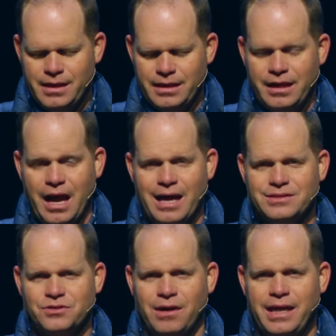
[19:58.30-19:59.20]
at
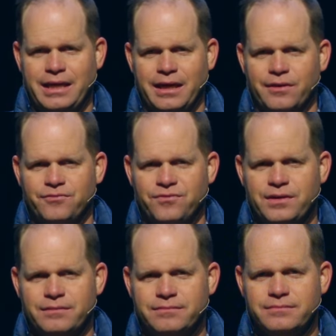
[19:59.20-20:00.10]
God's great
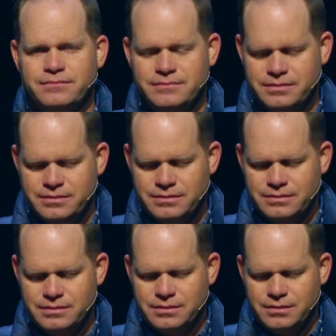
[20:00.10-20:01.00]
gift,
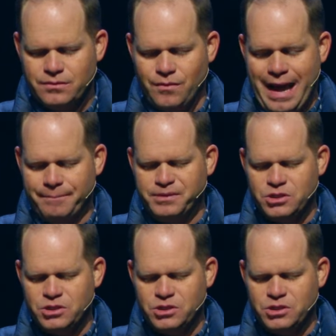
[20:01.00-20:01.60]
wrapped